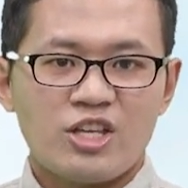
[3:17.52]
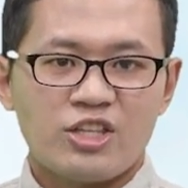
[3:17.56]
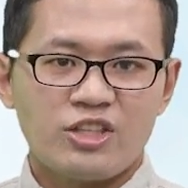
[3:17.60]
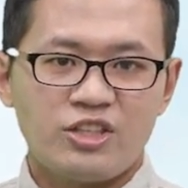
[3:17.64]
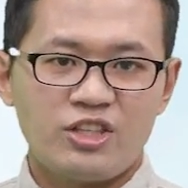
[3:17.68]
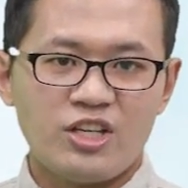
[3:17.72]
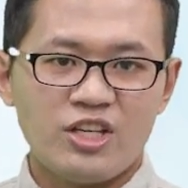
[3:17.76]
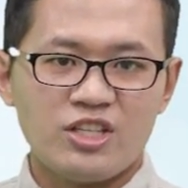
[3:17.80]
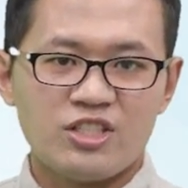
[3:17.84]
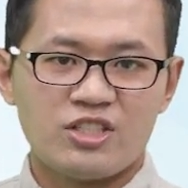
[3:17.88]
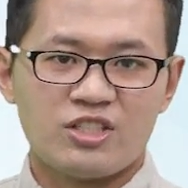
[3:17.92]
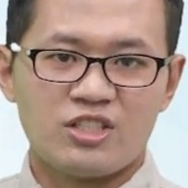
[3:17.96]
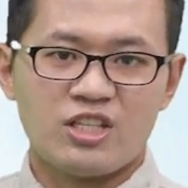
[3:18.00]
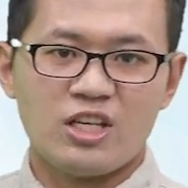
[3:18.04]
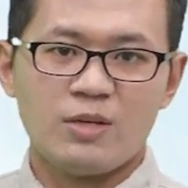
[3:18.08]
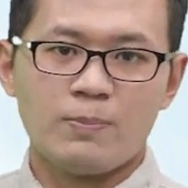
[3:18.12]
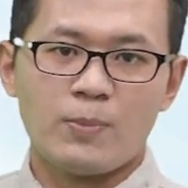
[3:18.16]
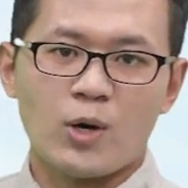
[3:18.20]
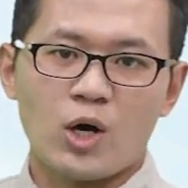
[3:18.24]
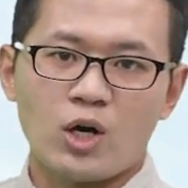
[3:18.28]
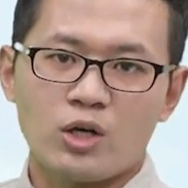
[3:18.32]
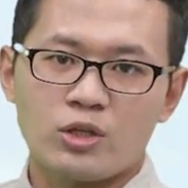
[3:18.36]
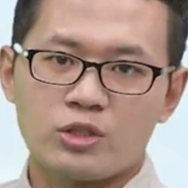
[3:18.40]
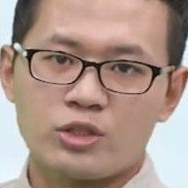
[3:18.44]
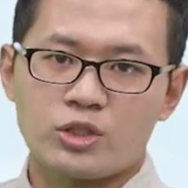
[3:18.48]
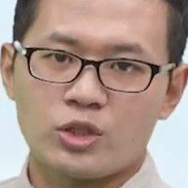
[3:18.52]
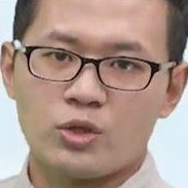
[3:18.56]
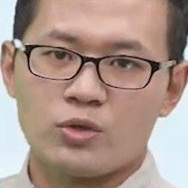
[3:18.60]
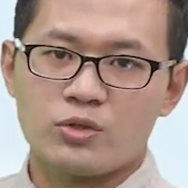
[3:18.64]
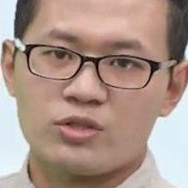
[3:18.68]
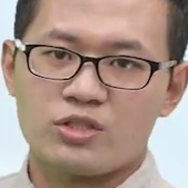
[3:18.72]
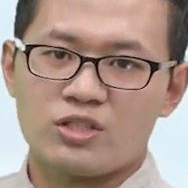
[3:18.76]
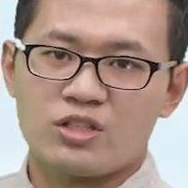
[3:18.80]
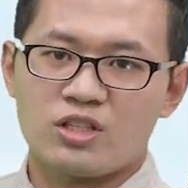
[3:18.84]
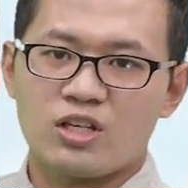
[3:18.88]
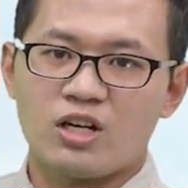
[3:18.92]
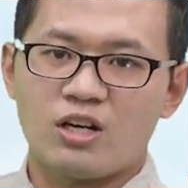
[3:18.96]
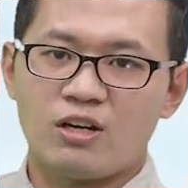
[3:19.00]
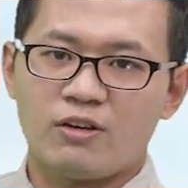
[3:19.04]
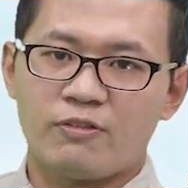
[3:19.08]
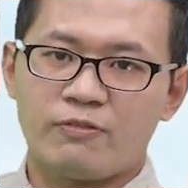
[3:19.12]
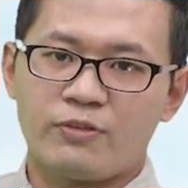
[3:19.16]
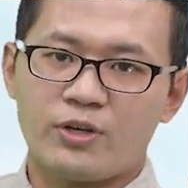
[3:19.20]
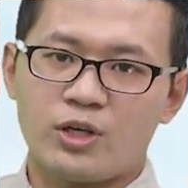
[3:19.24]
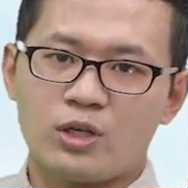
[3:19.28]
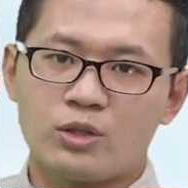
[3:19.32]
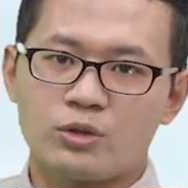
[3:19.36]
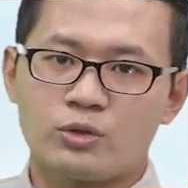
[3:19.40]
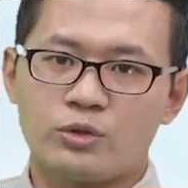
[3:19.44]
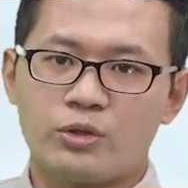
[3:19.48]
This table shows the
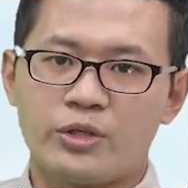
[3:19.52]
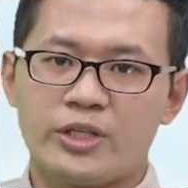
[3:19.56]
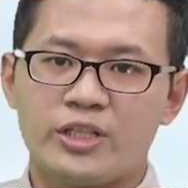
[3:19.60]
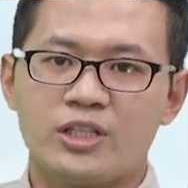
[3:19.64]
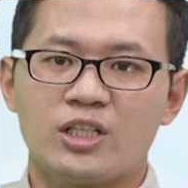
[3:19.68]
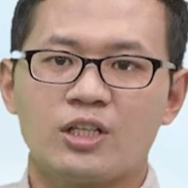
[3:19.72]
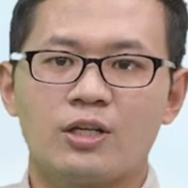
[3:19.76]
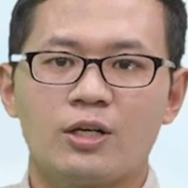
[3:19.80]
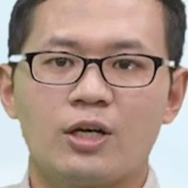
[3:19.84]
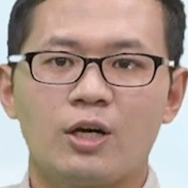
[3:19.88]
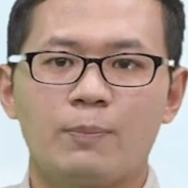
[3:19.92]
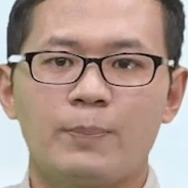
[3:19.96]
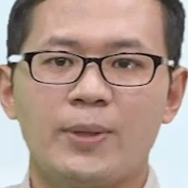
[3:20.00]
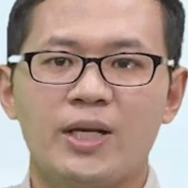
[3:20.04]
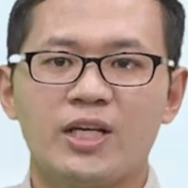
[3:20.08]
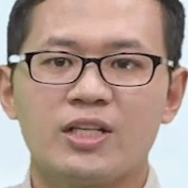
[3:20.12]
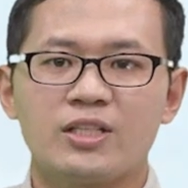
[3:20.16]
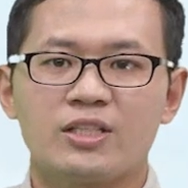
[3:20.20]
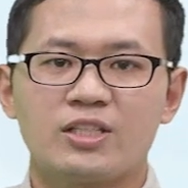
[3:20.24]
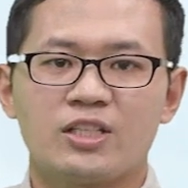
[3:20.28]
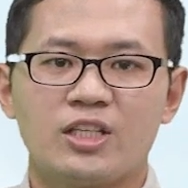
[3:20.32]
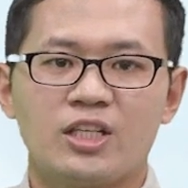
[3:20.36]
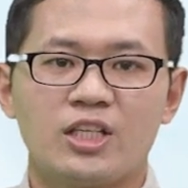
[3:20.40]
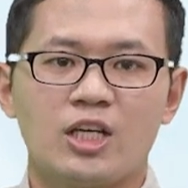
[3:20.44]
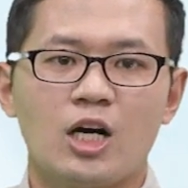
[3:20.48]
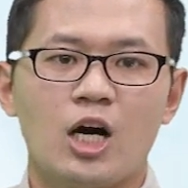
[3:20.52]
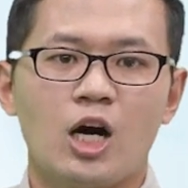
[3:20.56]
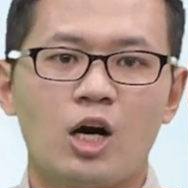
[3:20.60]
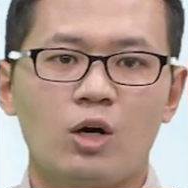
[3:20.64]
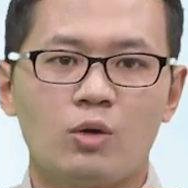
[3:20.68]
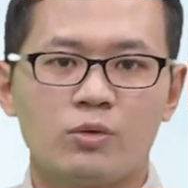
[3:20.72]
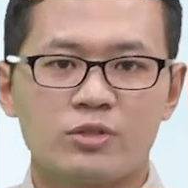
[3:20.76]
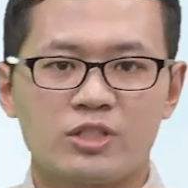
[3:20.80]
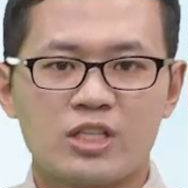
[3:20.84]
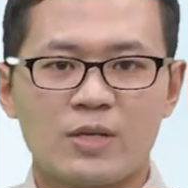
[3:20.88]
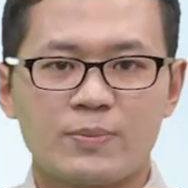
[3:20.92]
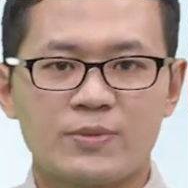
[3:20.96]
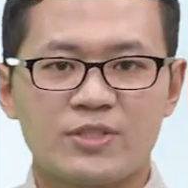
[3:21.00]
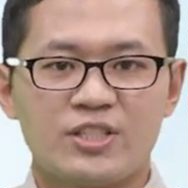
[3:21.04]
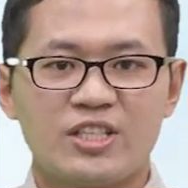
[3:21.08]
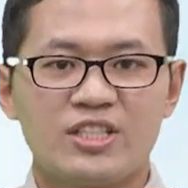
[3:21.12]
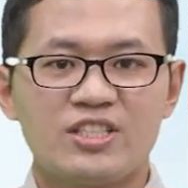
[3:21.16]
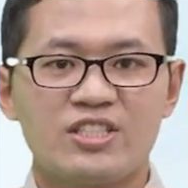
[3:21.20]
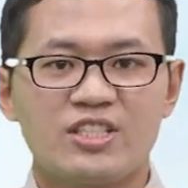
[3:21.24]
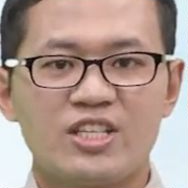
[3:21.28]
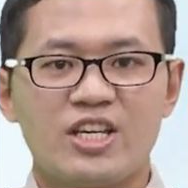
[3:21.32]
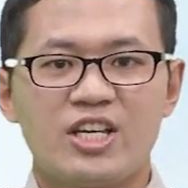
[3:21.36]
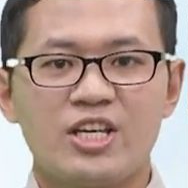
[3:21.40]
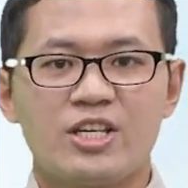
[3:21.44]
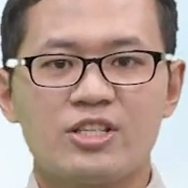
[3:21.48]
filtratability of
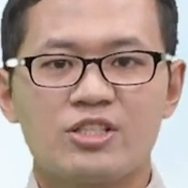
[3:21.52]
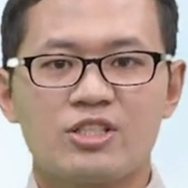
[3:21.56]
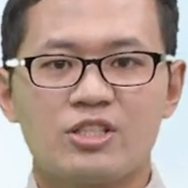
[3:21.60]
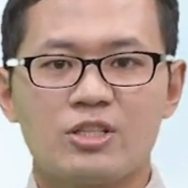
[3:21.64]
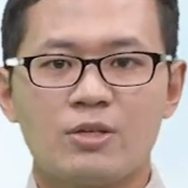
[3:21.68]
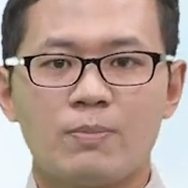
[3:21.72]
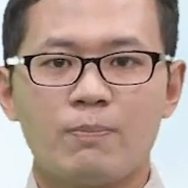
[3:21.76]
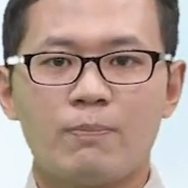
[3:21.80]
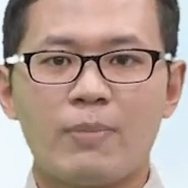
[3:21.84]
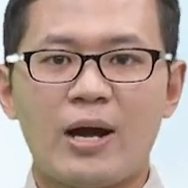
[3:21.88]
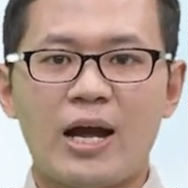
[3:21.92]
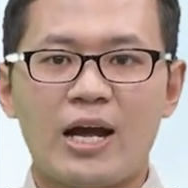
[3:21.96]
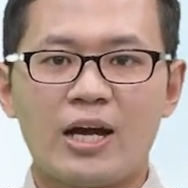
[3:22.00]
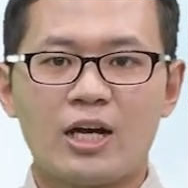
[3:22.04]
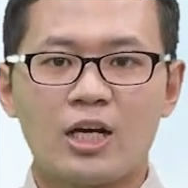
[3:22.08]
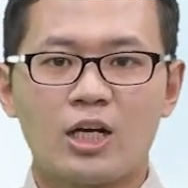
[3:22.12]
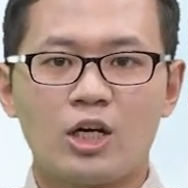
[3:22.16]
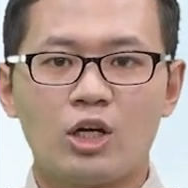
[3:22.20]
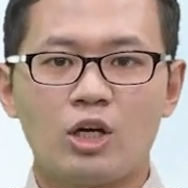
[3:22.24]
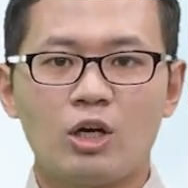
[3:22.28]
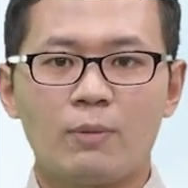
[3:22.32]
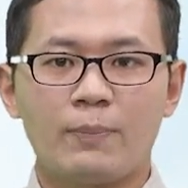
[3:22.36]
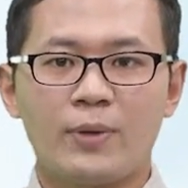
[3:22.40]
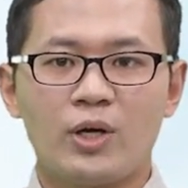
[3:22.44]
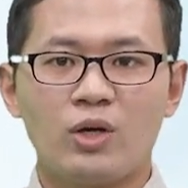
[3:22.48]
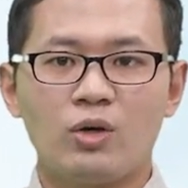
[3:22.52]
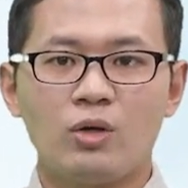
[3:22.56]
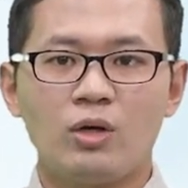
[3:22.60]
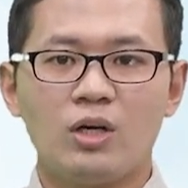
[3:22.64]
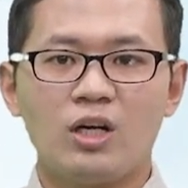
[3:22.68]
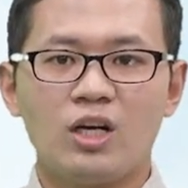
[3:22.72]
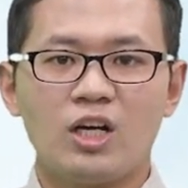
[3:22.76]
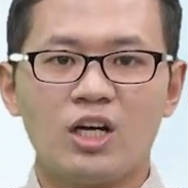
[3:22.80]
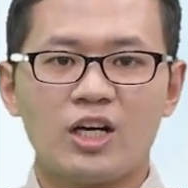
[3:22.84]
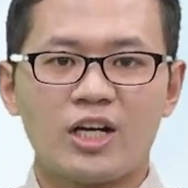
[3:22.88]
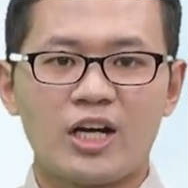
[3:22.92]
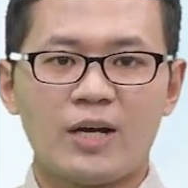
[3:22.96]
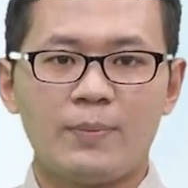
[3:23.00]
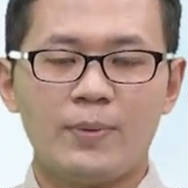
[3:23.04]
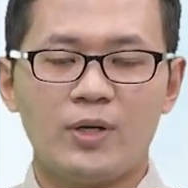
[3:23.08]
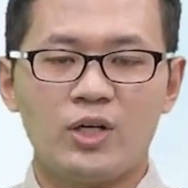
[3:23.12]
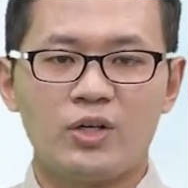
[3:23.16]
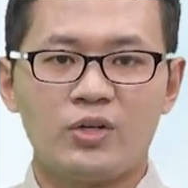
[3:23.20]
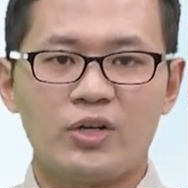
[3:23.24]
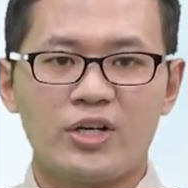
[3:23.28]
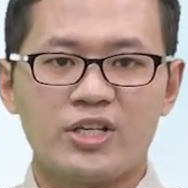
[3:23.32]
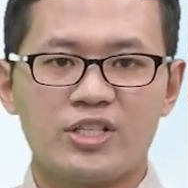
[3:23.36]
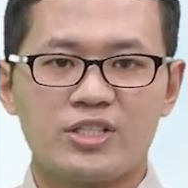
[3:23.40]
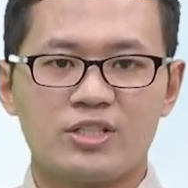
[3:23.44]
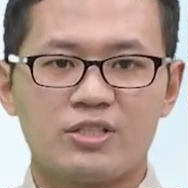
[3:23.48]
substances by glomerular
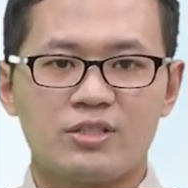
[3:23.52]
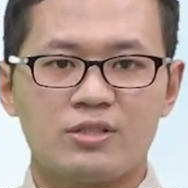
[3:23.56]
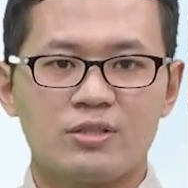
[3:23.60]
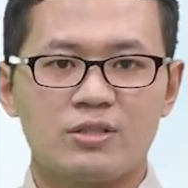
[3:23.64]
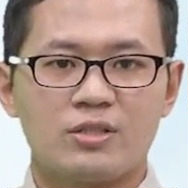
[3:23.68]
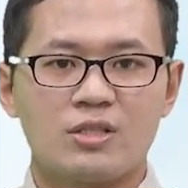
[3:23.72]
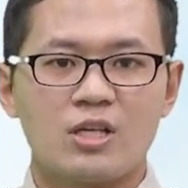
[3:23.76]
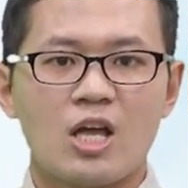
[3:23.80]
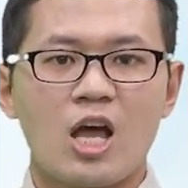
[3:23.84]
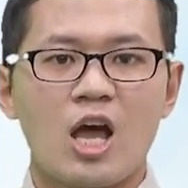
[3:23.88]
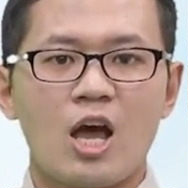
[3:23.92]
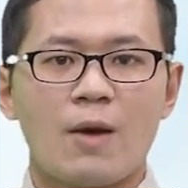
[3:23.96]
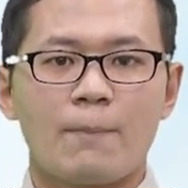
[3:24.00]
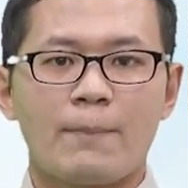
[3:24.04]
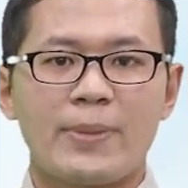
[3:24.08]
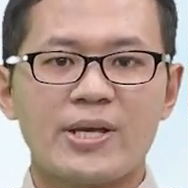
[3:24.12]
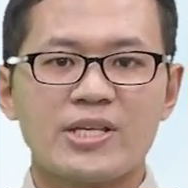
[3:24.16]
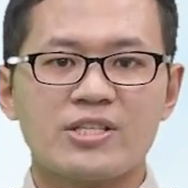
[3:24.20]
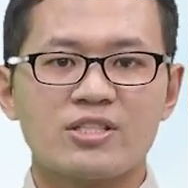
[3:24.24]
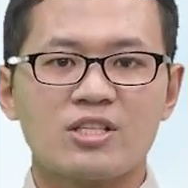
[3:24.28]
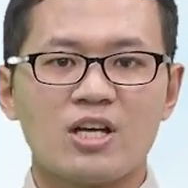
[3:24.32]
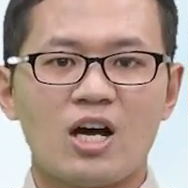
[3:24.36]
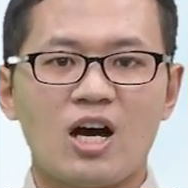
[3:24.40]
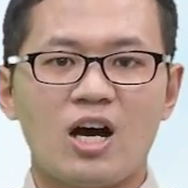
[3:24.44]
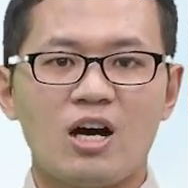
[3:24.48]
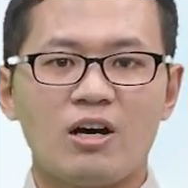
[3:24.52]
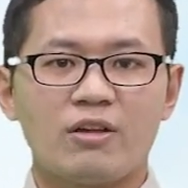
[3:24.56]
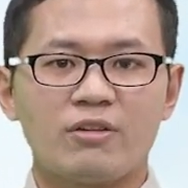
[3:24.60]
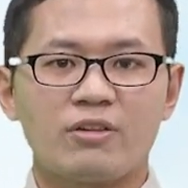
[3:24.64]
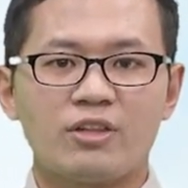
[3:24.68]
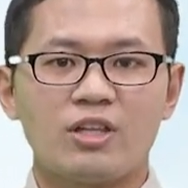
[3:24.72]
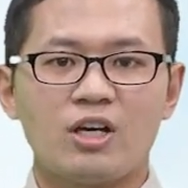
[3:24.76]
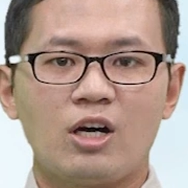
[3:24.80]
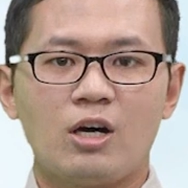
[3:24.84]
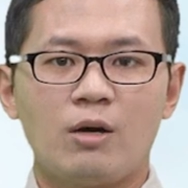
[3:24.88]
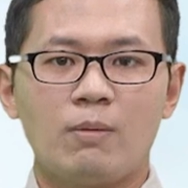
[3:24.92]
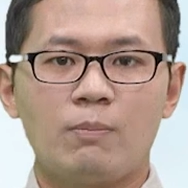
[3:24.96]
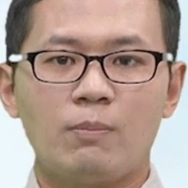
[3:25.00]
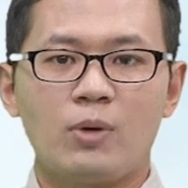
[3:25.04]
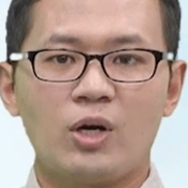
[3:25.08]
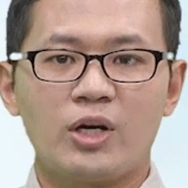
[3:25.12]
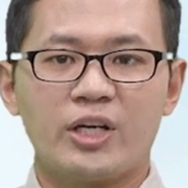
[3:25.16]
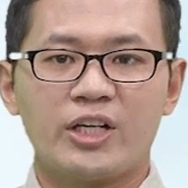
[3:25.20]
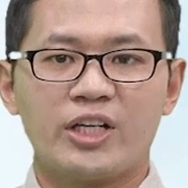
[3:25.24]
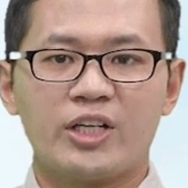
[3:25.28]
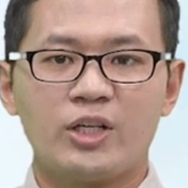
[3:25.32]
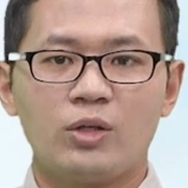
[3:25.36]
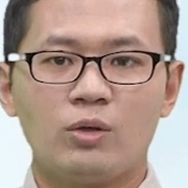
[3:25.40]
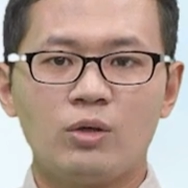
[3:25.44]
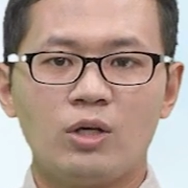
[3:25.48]
capillaries based on the
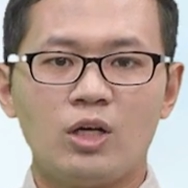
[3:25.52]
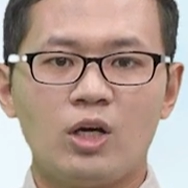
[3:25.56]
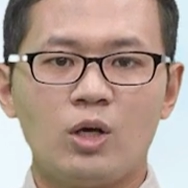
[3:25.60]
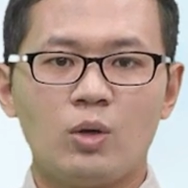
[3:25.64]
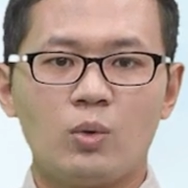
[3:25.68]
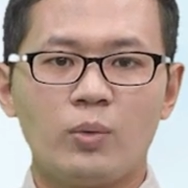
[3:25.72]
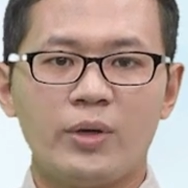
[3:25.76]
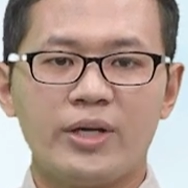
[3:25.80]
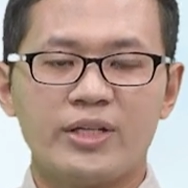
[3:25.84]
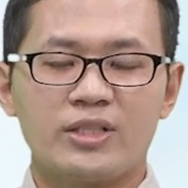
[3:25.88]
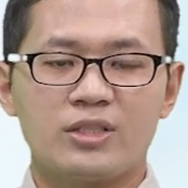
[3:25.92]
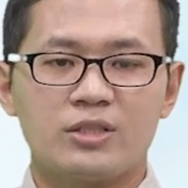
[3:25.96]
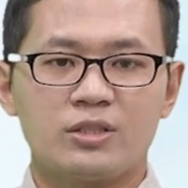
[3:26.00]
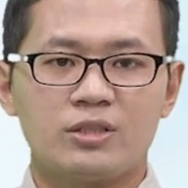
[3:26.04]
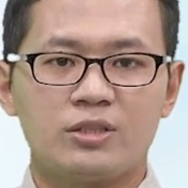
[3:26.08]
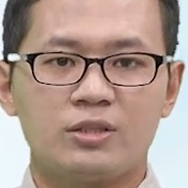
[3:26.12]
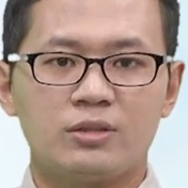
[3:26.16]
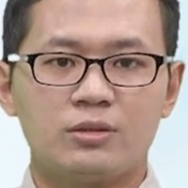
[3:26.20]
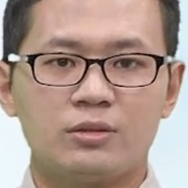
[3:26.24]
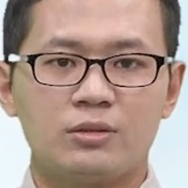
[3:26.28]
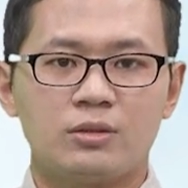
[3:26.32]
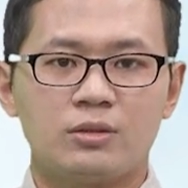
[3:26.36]
molecular weight.